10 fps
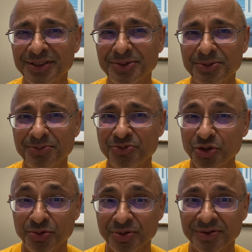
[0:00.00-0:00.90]
to
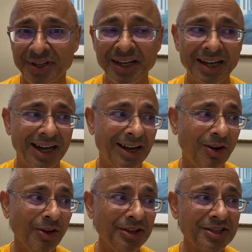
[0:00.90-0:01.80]
Jews.
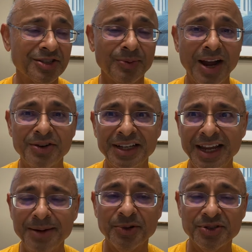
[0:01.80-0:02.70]
All the surrounding
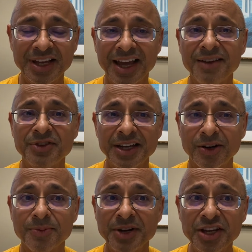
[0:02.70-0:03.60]
neighbors they have, the
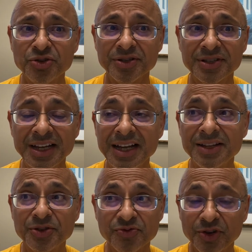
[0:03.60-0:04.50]
Arab nations,
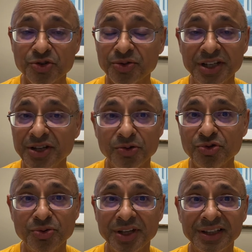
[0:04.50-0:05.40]
there's virtually no
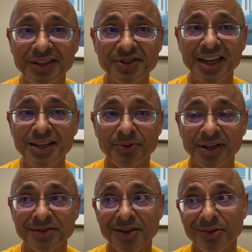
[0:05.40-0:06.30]
Jew that lives
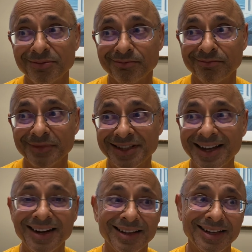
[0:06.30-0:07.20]
anywhere. So it's
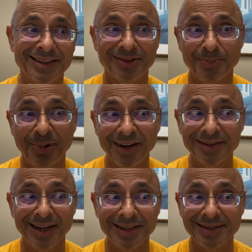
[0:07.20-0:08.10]
kind of like they're
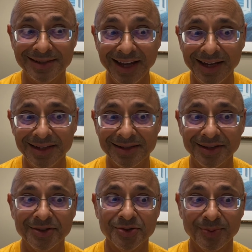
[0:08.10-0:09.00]
apartheid states
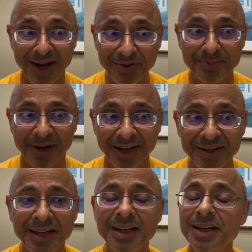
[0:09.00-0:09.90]
that they're surrounded by.
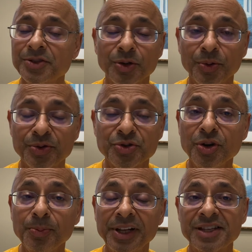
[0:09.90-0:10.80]
So there's
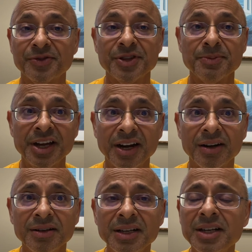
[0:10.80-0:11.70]
no place for them there.